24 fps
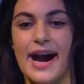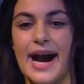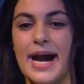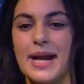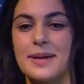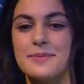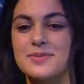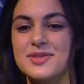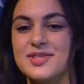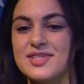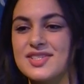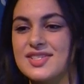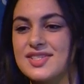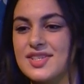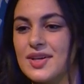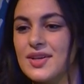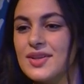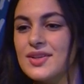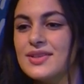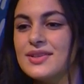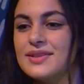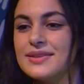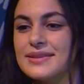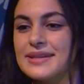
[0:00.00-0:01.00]
I'm
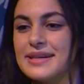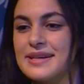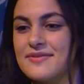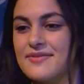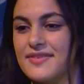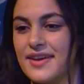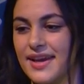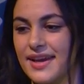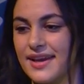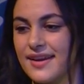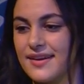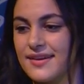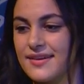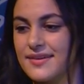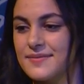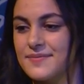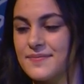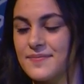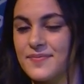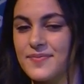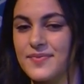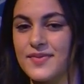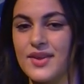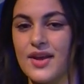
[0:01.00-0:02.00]
still living,
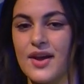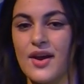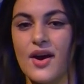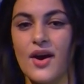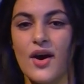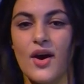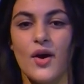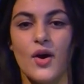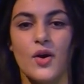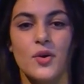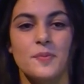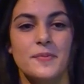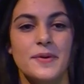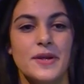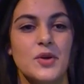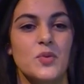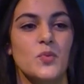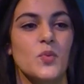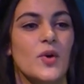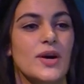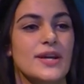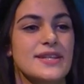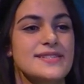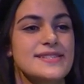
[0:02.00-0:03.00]

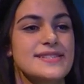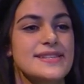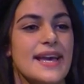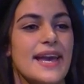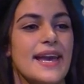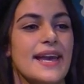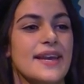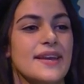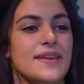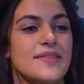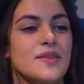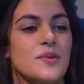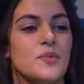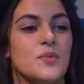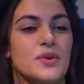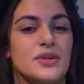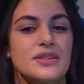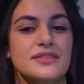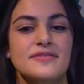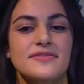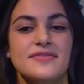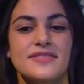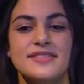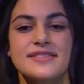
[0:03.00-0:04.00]
hoping one day the
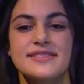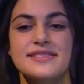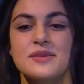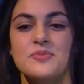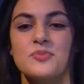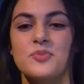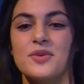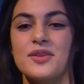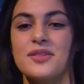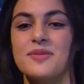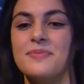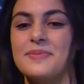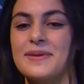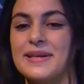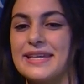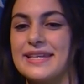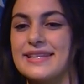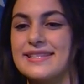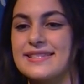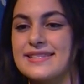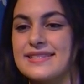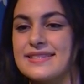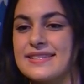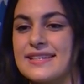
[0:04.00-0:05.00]
world fills up with
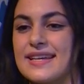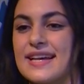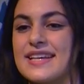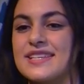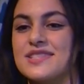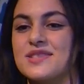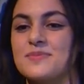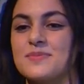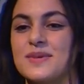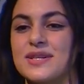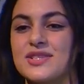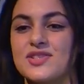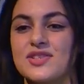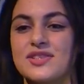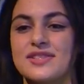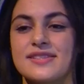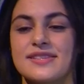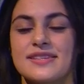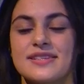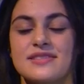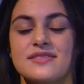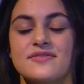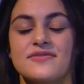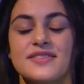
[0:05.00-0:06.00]
peace as much as
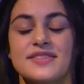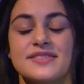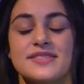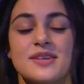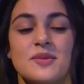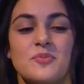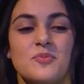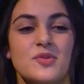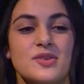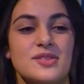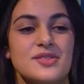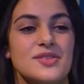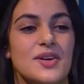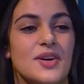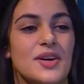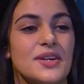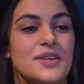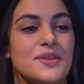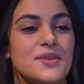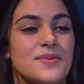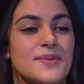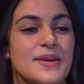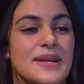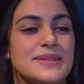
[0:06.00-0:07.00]
it is filled up with
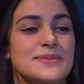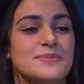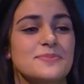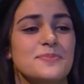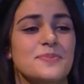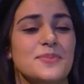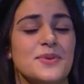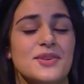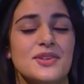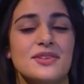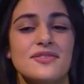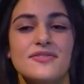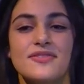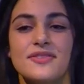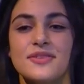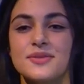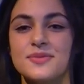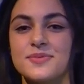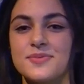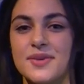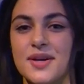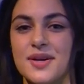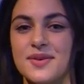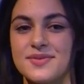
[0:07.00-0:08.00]
dark red,
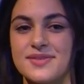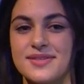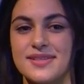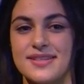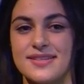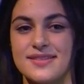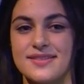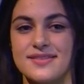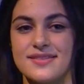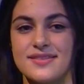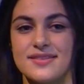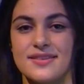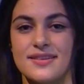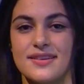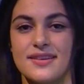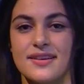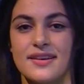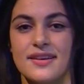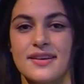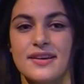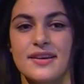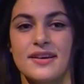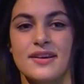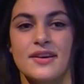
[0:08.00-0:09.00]
beautiful roses,
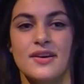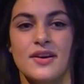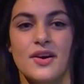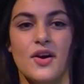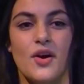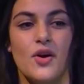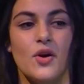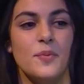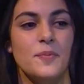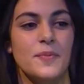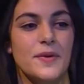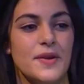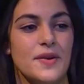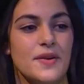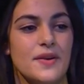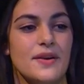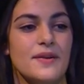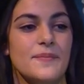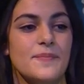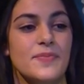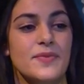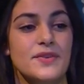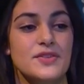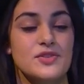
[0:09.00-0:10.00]
hoping
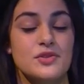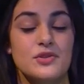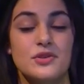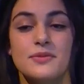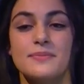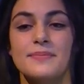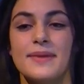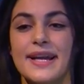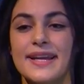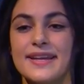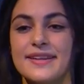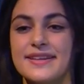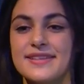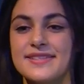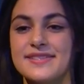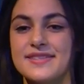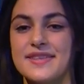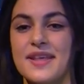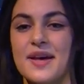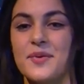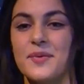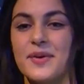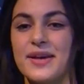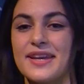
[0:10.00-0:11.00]
to remind us
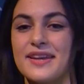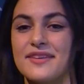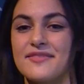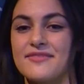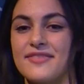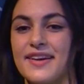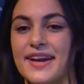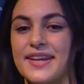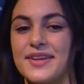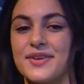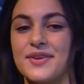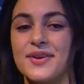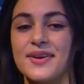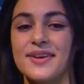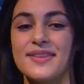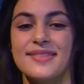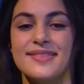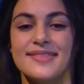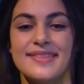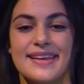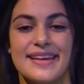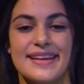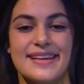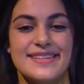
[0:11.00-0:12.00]
that we can find good
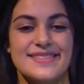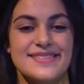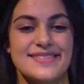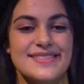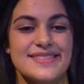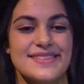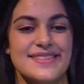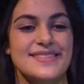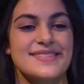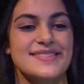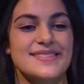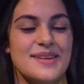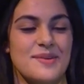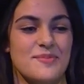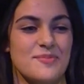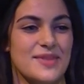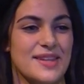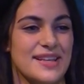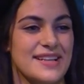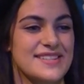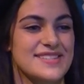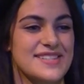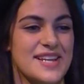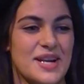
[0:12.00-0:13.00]
things in
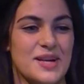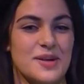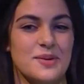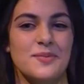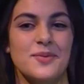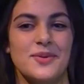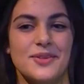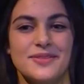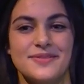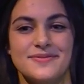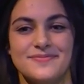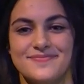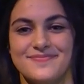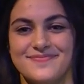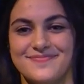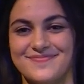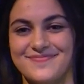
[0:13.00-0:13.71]
something terrible.